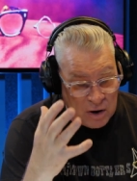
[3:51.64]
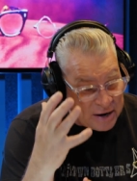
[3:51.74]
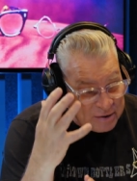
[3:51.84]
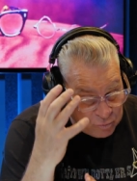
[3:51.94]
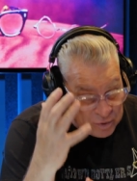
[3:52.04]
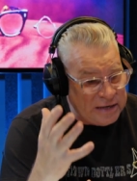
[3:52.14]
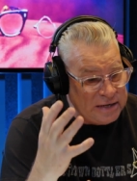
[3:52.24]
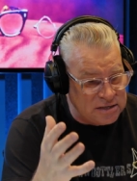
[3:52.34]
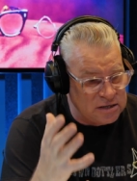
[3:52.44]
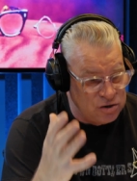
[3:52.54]
I
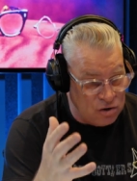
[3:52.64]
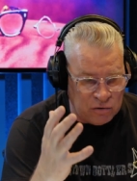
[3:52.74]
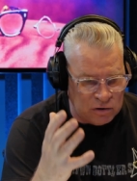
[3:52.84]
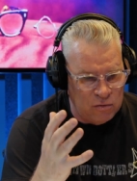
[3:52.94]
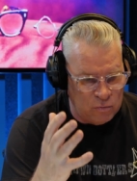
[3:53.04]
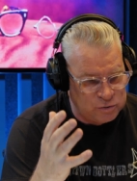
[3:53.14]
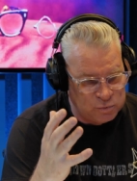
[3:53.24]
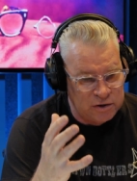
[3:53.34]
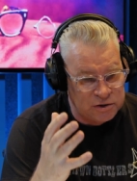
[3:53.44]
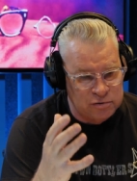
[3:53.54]
really did not know which
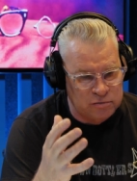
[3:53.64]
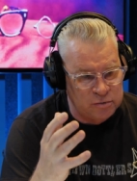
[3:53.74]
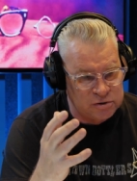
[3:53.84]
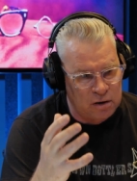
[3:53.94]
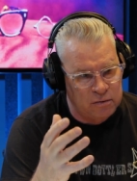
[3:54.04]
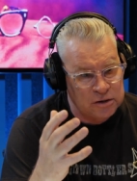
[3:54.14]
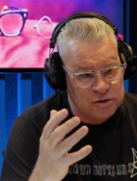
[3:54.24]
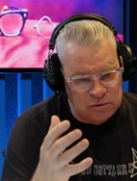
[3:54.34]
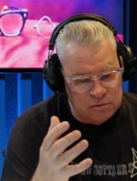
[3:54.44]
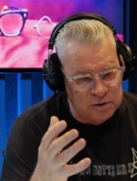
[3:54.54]
way the story was going
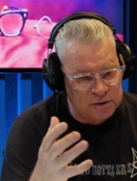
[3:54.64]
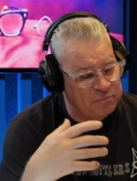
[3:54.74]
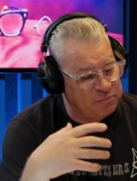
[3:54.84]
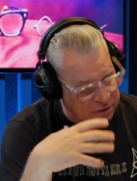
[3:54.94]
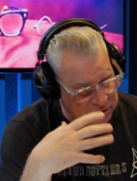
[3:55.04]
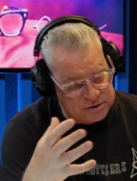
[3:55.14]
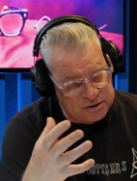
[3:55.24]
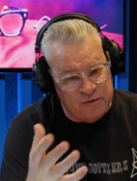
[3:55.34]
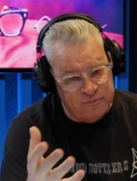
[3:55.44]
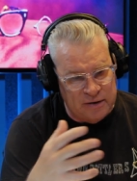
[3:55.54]
at all, and
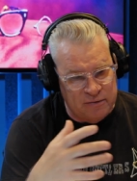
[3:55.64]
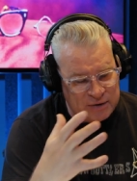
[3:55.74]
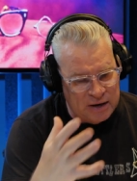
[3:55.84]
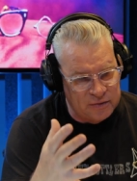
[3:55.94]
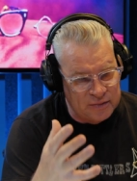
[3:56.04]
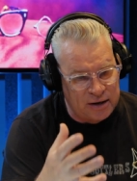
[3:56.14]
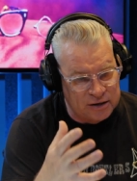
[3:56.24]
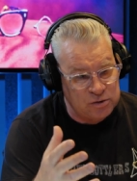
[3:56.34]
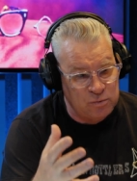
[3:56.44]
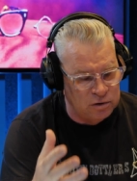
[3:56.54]
personally, I felt found that that
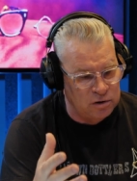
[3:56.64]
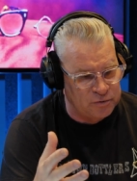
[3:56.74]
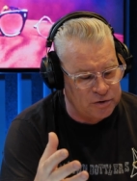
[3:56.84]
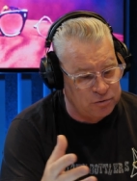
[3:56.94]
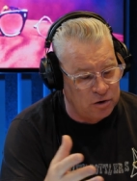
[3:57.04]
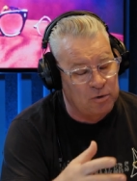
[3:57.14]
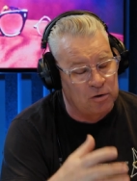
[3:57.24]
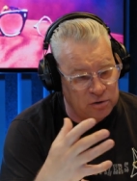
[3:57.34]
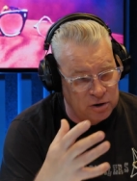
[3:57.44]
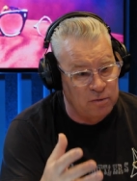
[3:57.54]
actually worked for the drama.
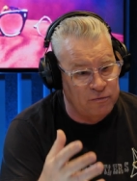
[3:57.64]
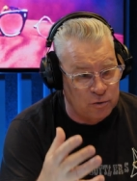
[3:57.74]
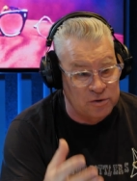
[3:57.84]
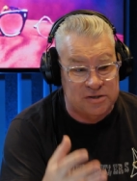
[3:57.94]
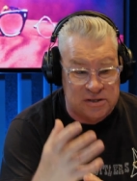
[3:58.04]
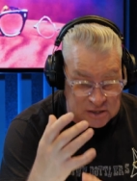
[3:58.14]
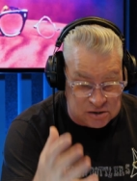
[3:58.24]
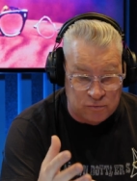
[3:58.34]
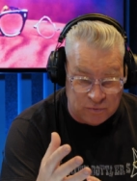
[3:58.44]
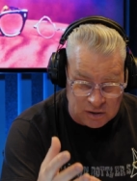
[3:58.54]
Although, of course, this
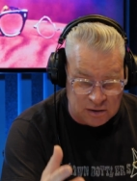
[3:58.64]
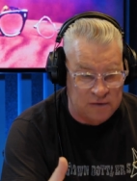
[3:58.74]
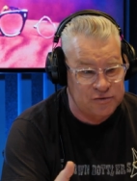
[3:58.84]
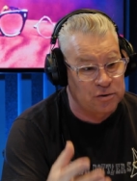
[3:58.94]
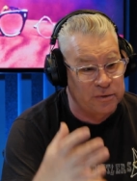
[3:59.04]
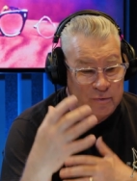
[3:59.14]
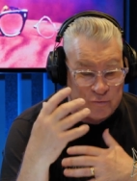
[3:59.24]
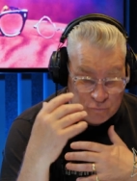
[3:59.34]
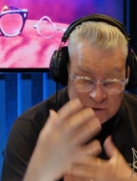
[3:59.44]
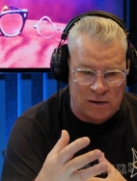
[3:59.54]
is a real life story
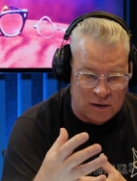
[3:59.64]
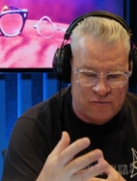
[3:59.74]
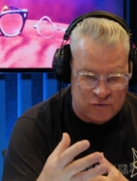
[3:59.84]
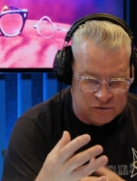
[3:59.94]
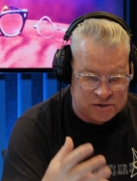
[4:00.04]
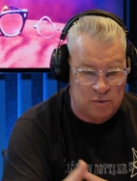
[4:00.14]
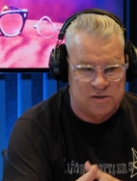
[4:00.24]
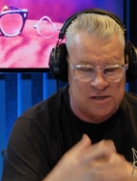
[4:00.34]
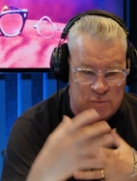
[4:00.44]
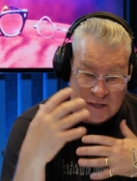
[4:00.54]
with real life
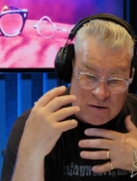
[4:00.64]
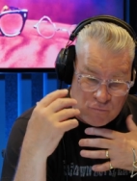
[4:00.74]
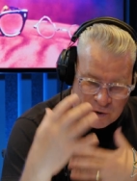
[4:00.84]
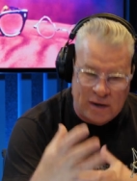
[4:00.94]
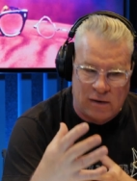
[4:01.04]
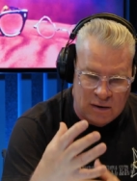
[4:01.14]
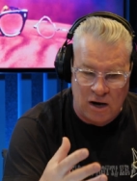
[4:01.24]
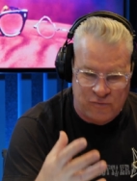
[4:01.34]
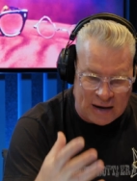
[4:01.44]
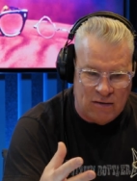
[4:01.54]
consequences, with a real
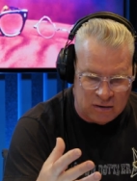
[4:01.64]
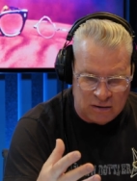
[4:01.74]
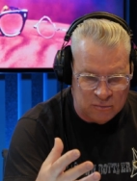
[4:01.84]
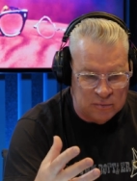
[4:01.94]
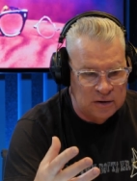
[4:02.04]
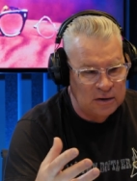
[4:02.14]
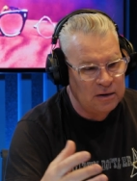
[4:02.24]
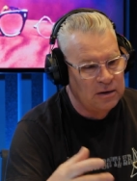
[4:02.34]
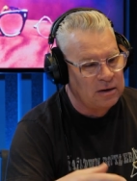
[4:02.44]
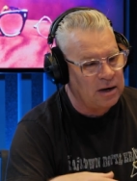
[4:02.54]
life outcome,
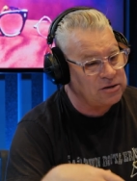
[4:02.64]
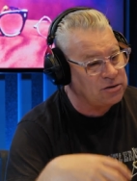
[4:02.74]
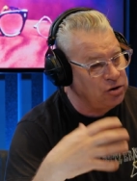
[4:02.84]
and so